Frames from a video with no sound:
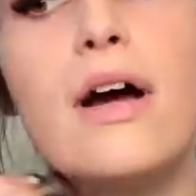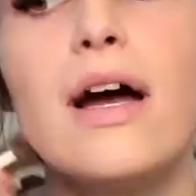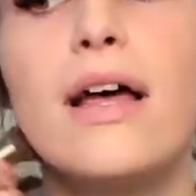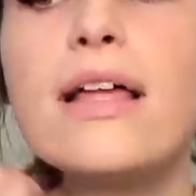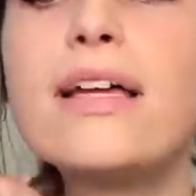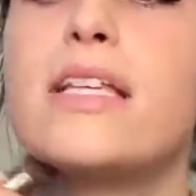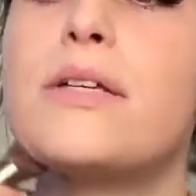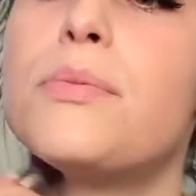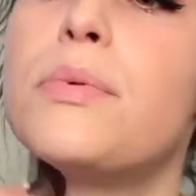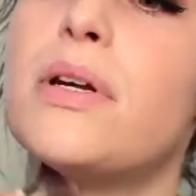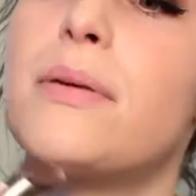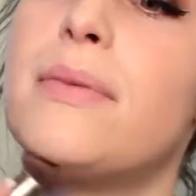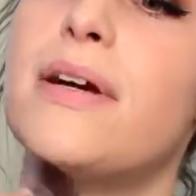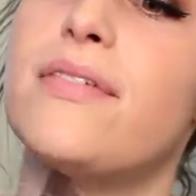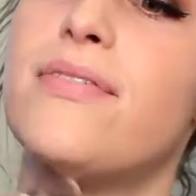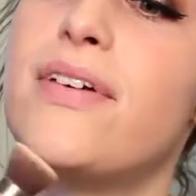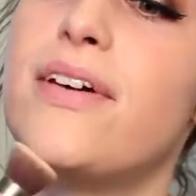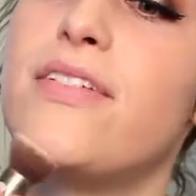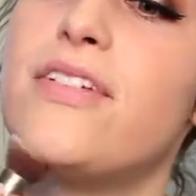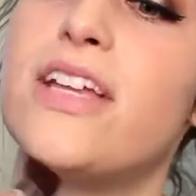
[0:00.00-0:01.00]
I like to bring my
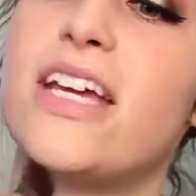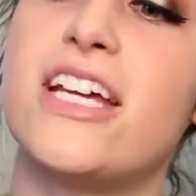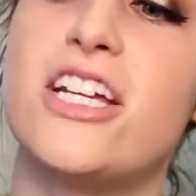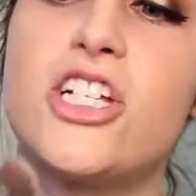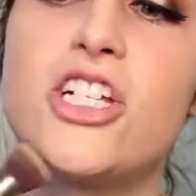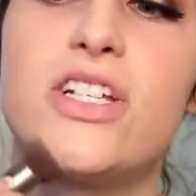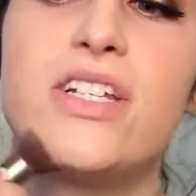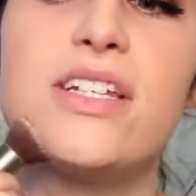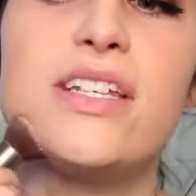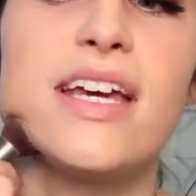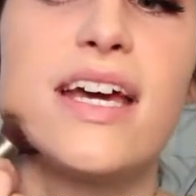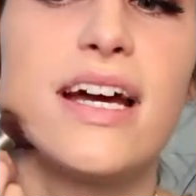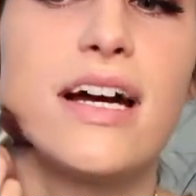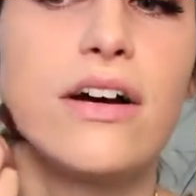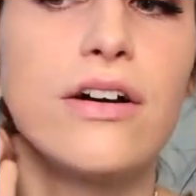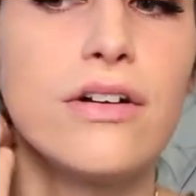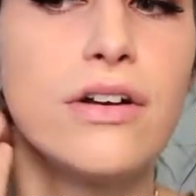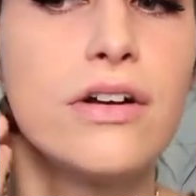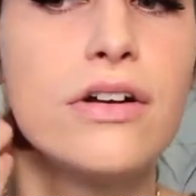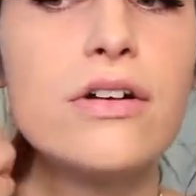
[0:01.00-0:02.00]
foundation
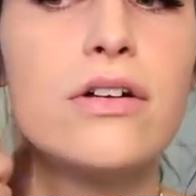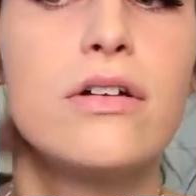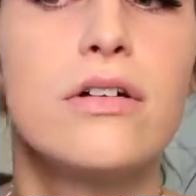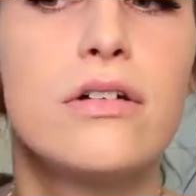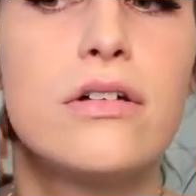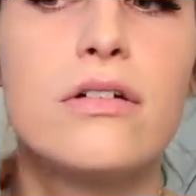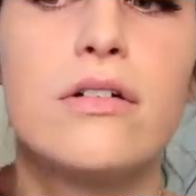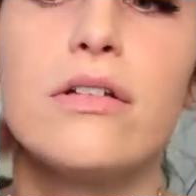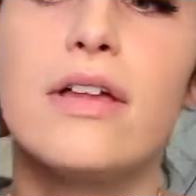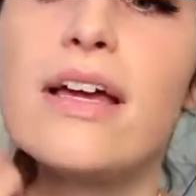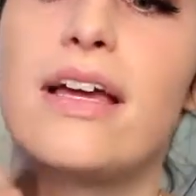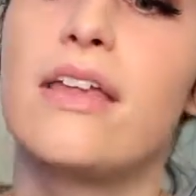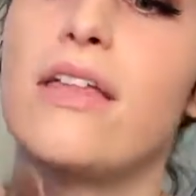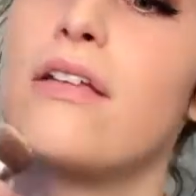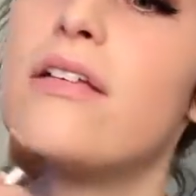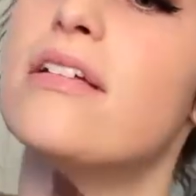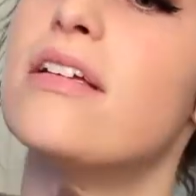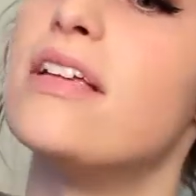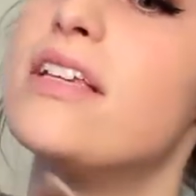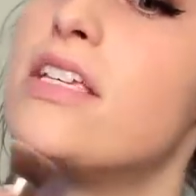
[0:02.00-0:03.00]
down like
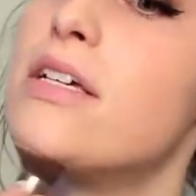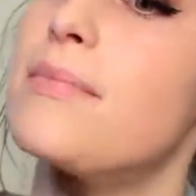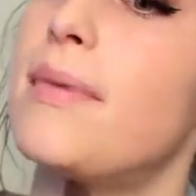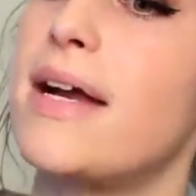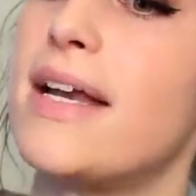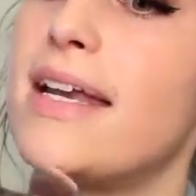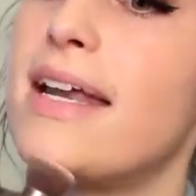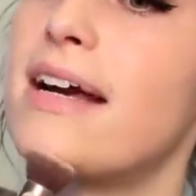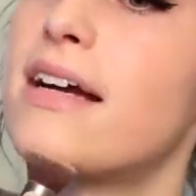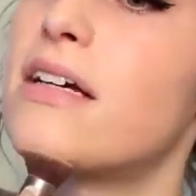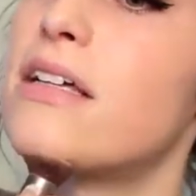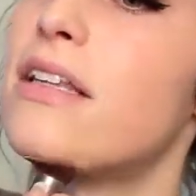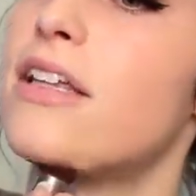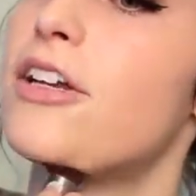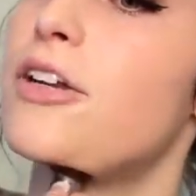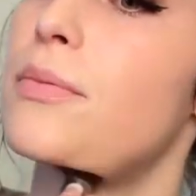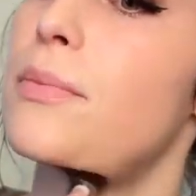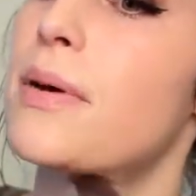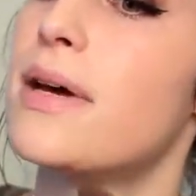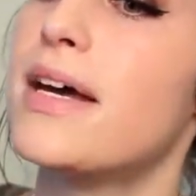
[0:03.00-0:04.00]
into my neck a
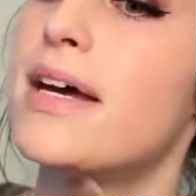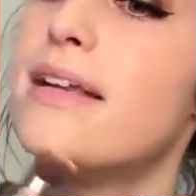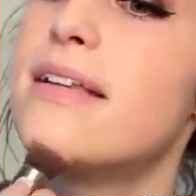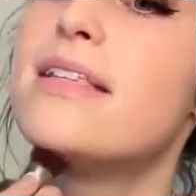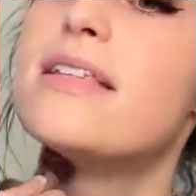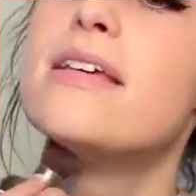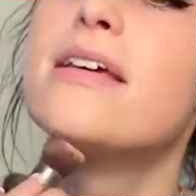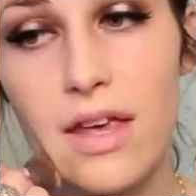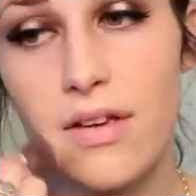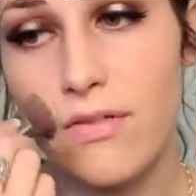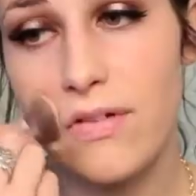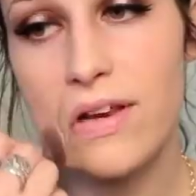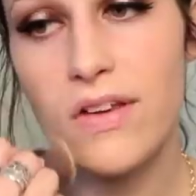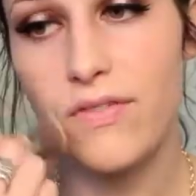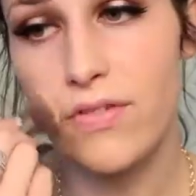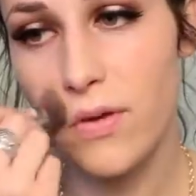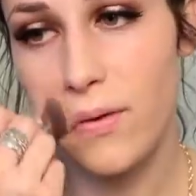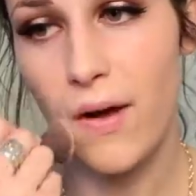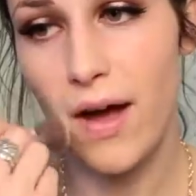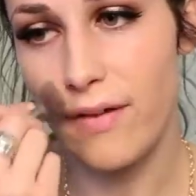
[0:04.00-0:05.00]
little bit. Even
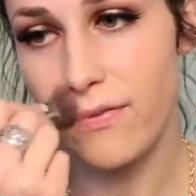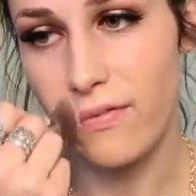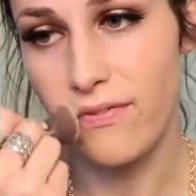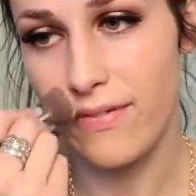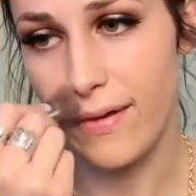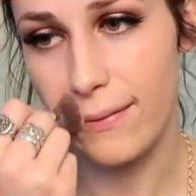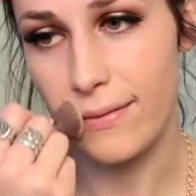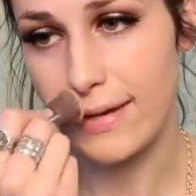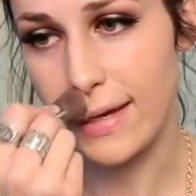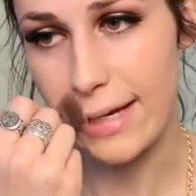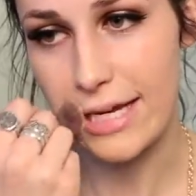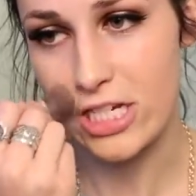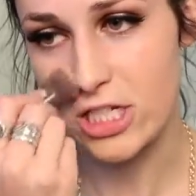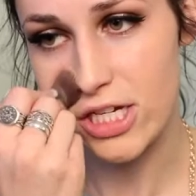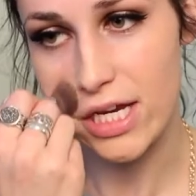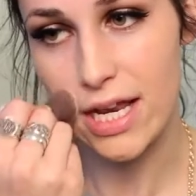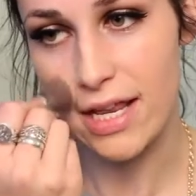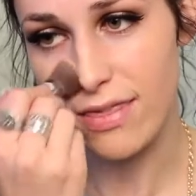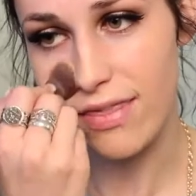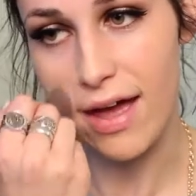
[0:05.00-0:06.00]
if you have a
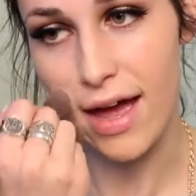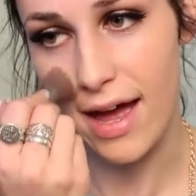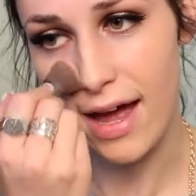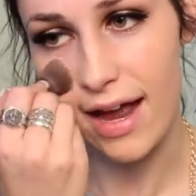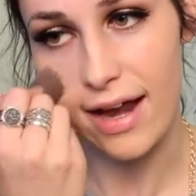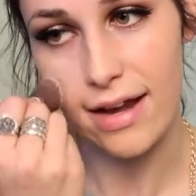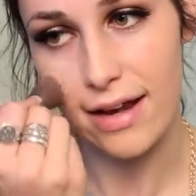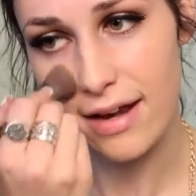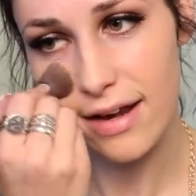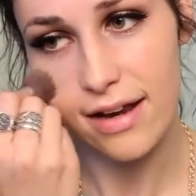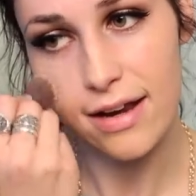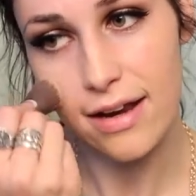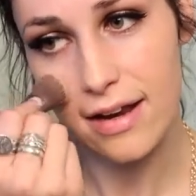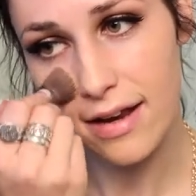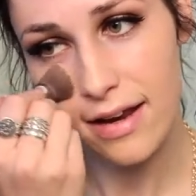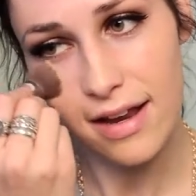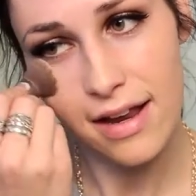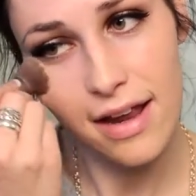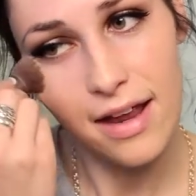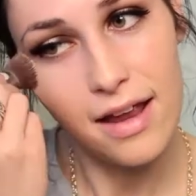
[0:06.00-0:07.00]
foundation that
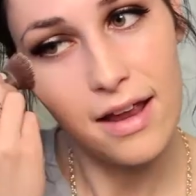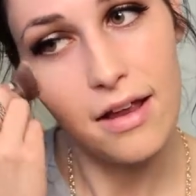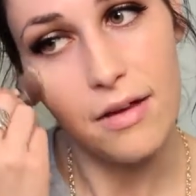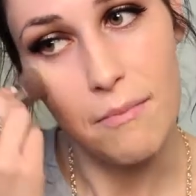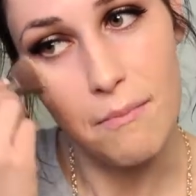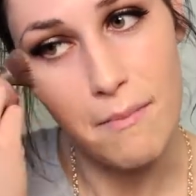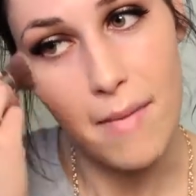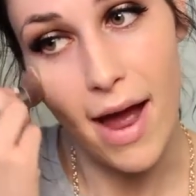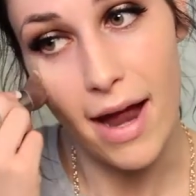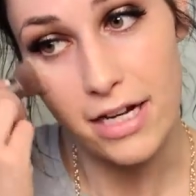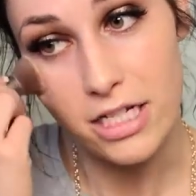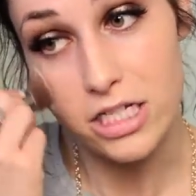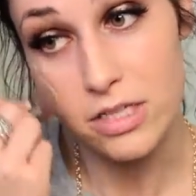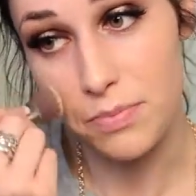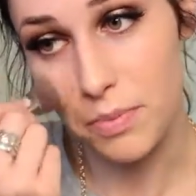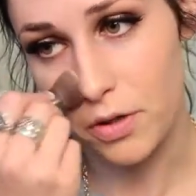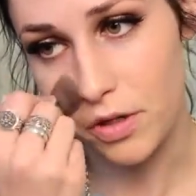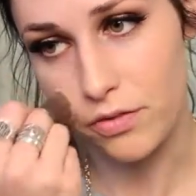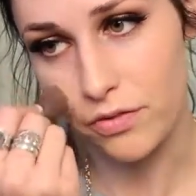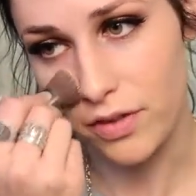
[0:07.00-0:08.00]
matches
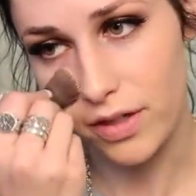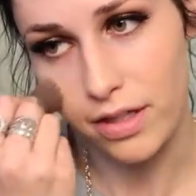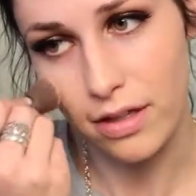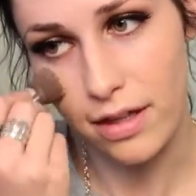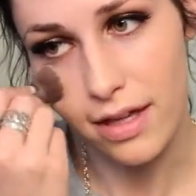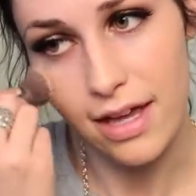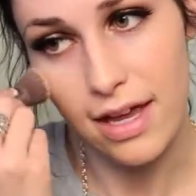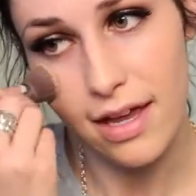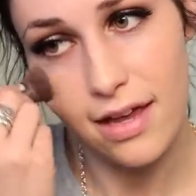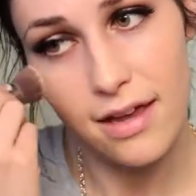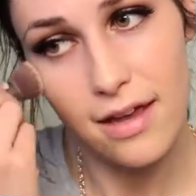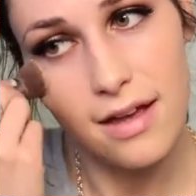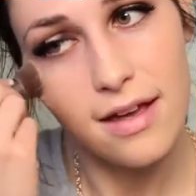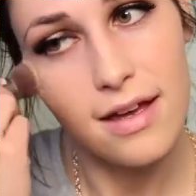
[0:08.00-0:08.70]
perfectly,